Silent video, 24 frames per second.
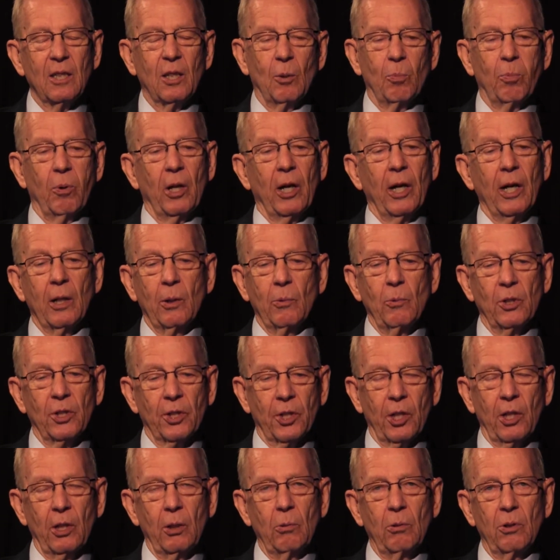the plan
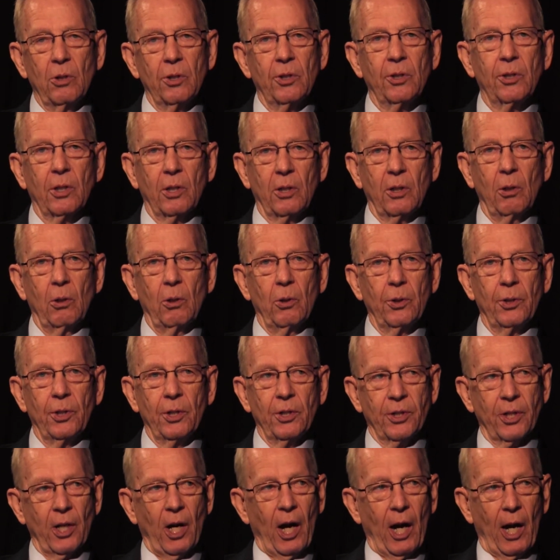was he was to go
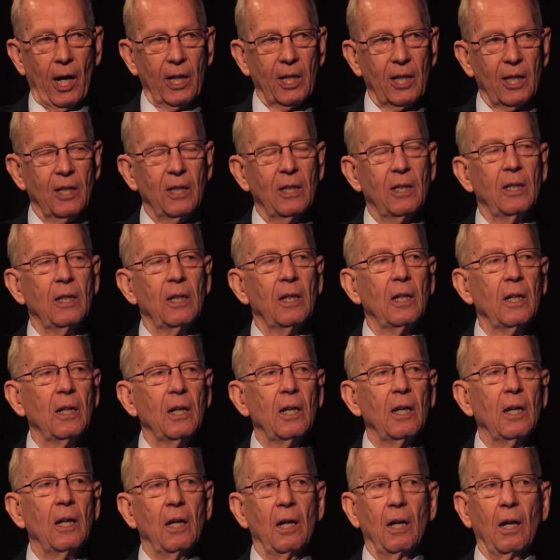to SAC,
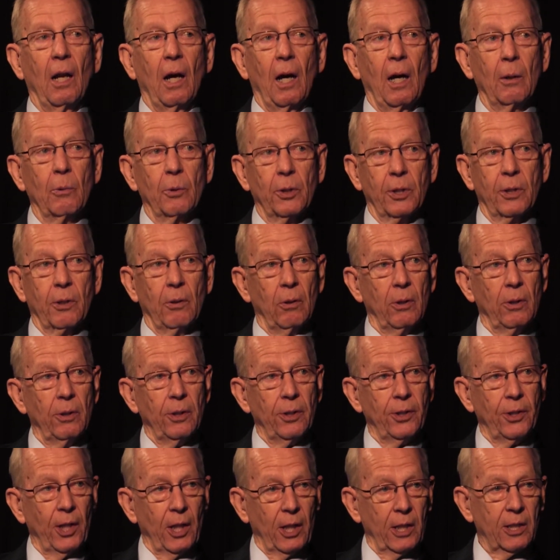and I was going
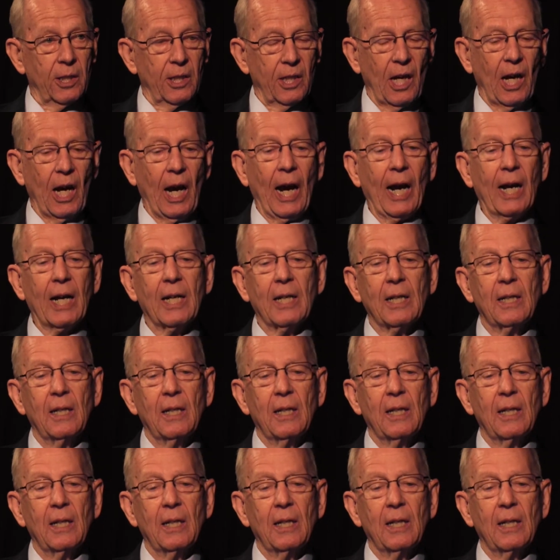to take TAC.